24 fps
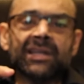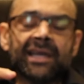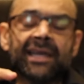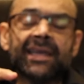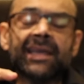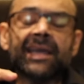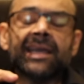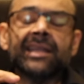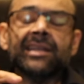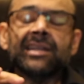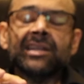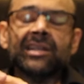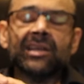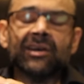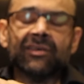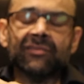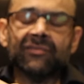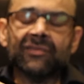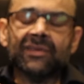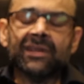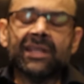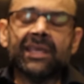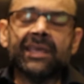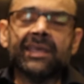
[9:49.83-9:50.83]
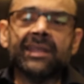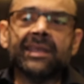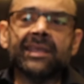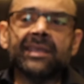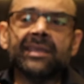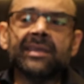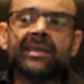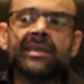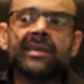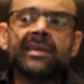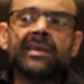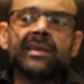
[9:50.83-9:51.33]
I love
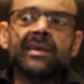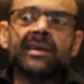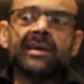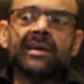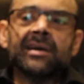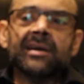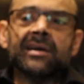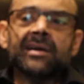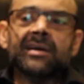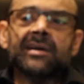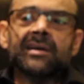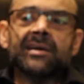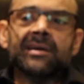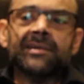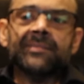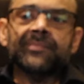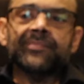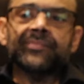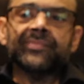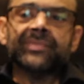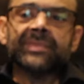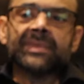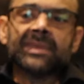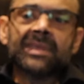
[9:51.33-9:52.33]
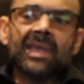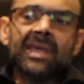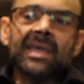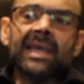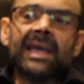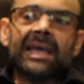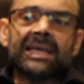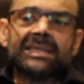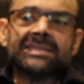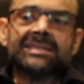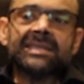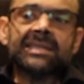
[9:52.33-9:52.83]
layering,
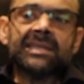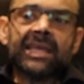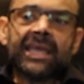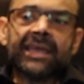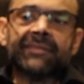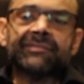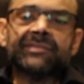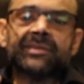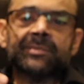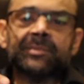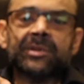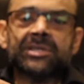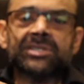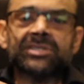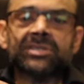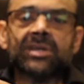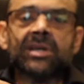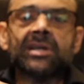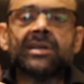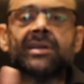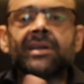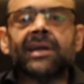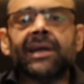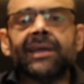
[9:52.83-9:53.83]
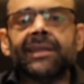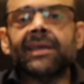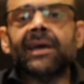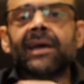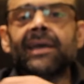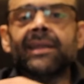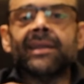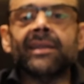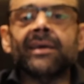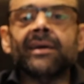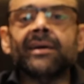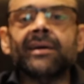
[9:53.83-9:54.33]
as in after my shower,
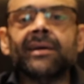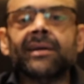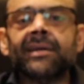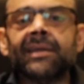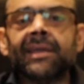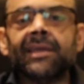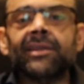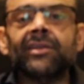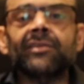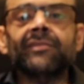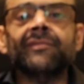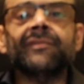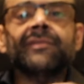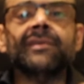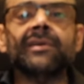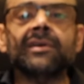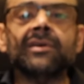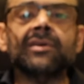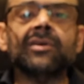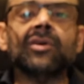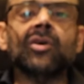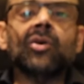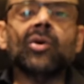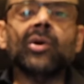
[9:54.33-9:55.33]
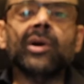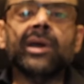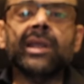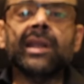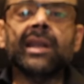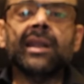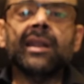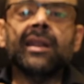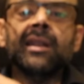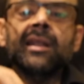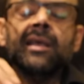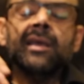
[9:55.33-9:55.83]
I'd kind of oil